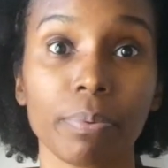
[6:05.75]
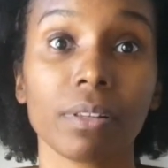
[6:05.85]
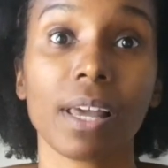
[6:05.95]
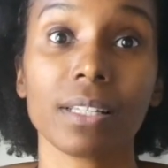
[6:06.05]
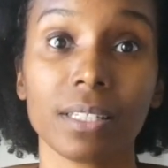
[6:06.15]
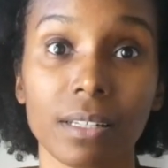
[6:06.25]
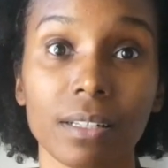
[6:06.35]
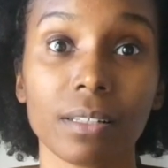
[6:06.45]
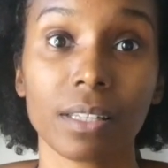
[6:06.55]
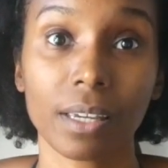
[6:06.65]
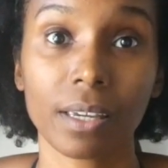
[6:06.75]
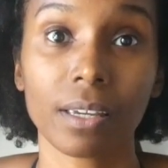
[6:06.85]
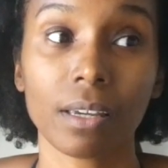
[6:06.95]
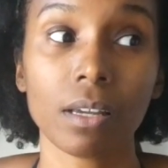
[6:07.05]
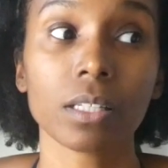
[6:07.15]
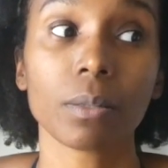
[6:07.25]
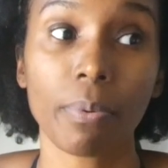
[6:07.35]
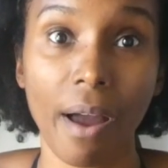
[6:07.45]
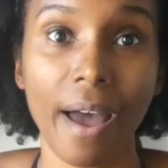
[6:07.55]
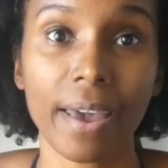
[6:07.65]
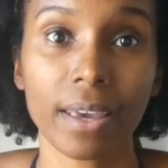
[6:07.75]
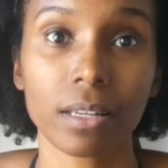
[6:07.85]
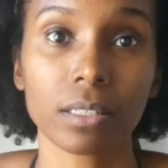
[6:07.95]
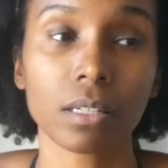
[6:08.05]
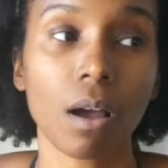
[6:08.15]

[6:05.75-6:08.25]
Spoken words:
pleasantly surprised.